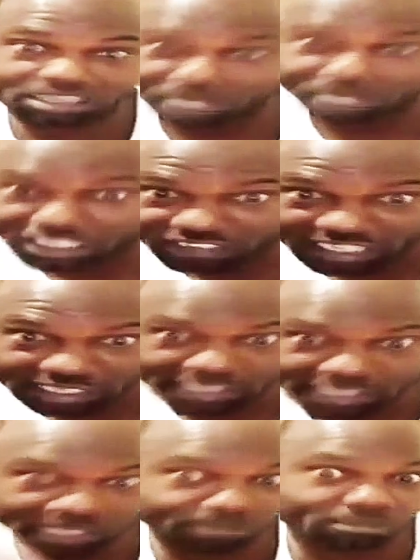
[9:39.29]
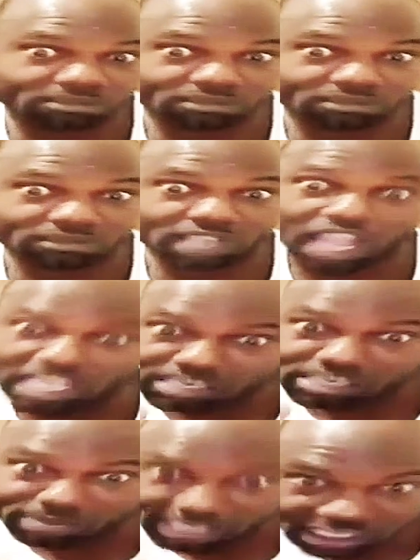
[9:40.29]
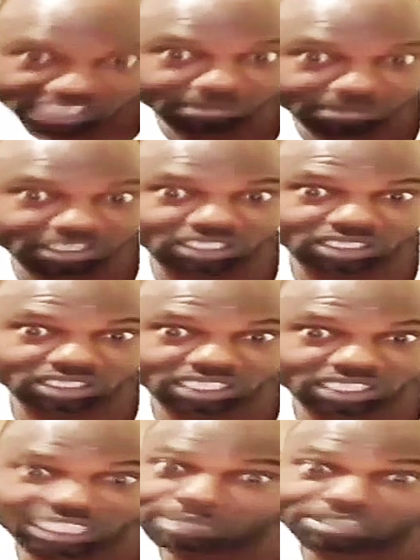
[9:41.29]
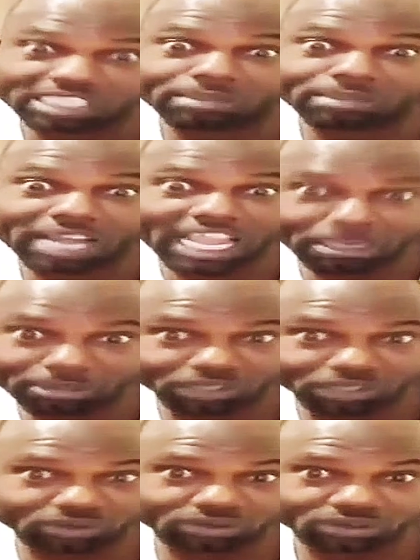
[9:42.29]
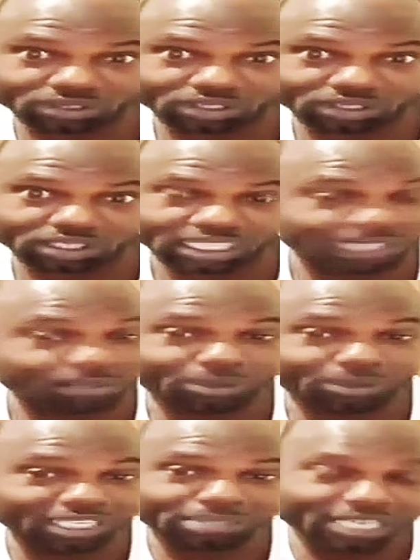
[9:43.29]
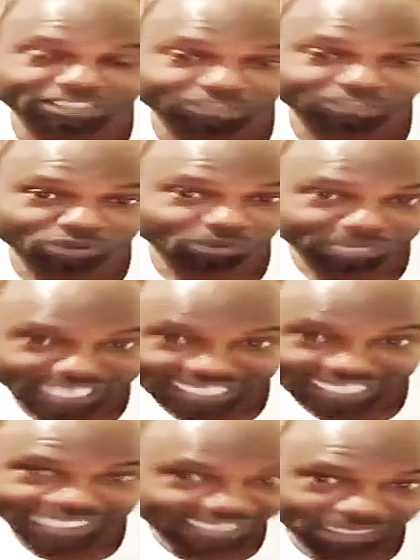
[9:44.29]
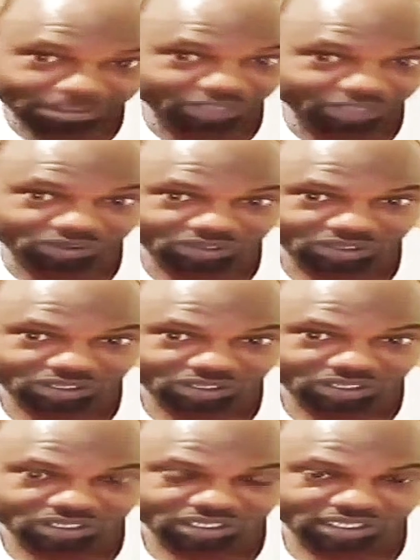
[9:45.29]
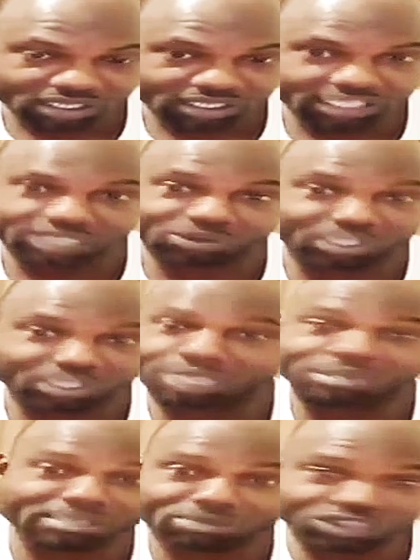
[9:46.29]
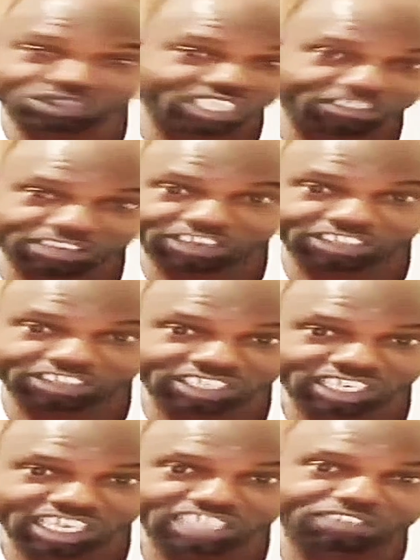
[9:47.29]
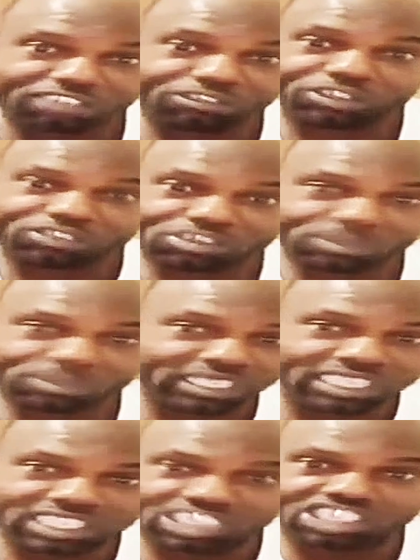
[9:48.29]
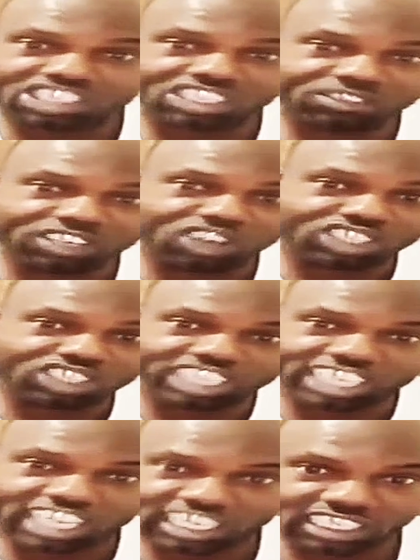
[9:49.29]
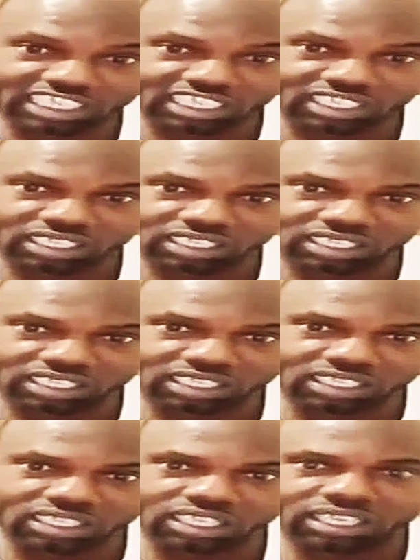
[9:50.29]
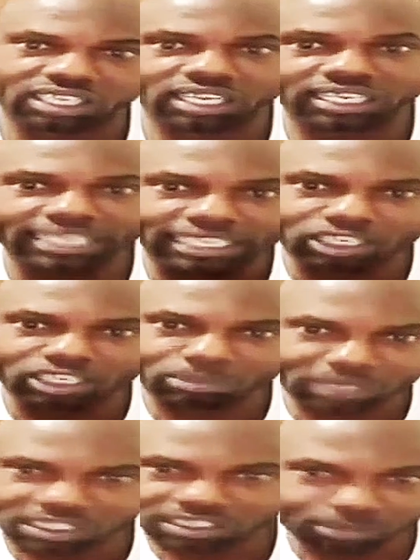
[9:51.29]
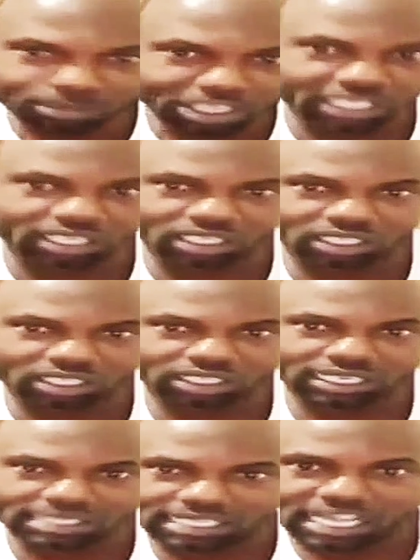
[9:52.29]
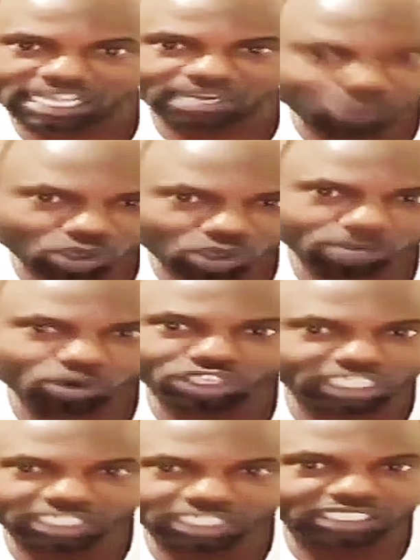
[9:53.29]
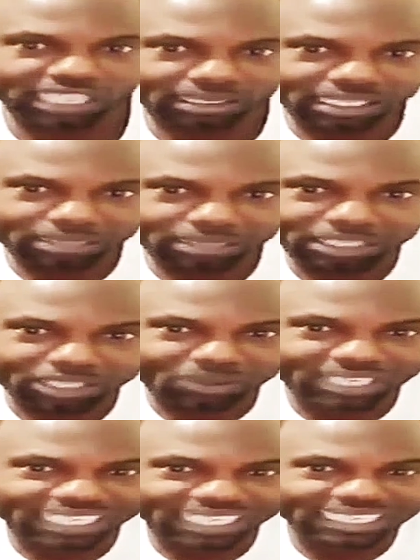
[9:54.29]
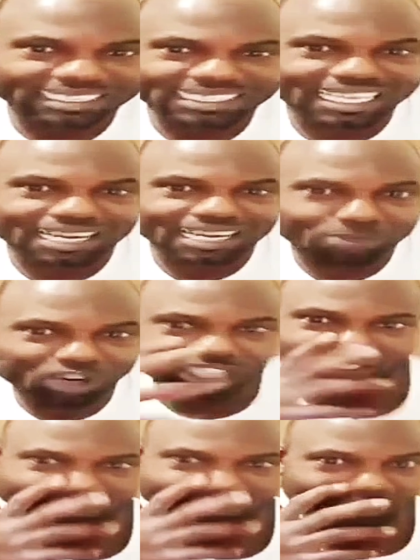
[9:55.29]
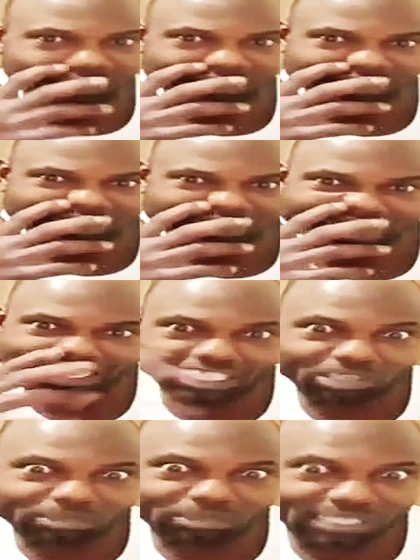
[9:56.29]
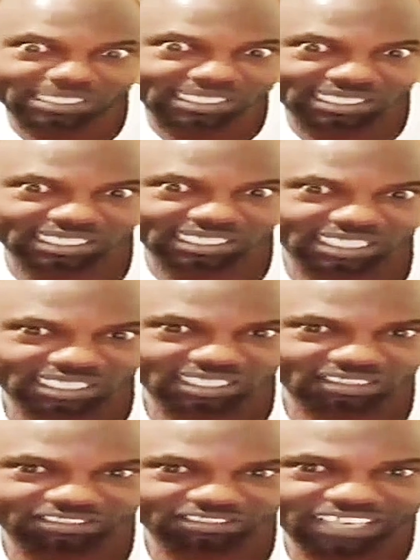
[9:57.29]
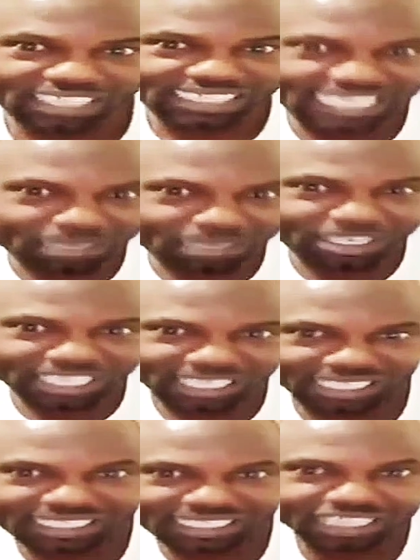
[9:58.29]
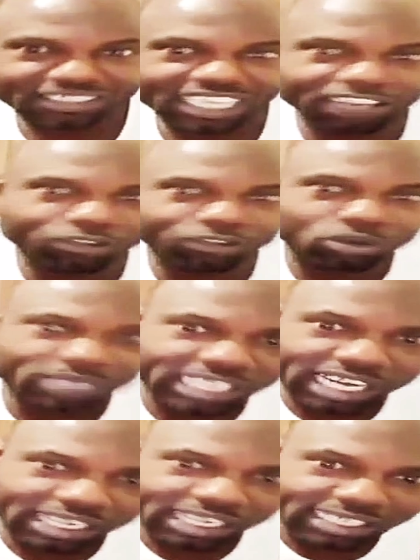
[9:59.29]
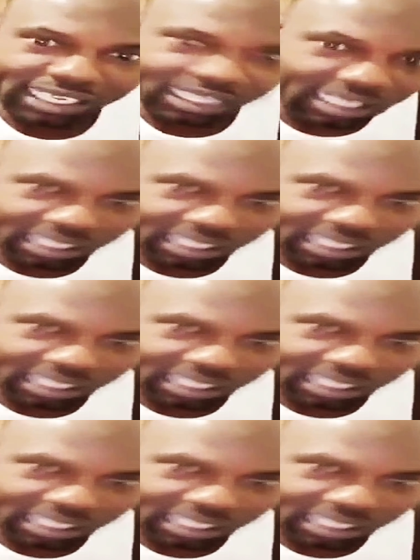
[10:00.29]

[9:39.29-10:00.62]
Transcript: So me never diss him. And him a diss me. Cause them say them hype, you know. Cause them don't want nobody to look bigger than them, you know. You hear that you don't bet money are foreign and you're afraid to spend a little change for cut your yard. Eh? You lily up your thing, brother. You're a star boy. You make it look like you're a star boy. You lily up your thing. $40, brother. That's if you can full my car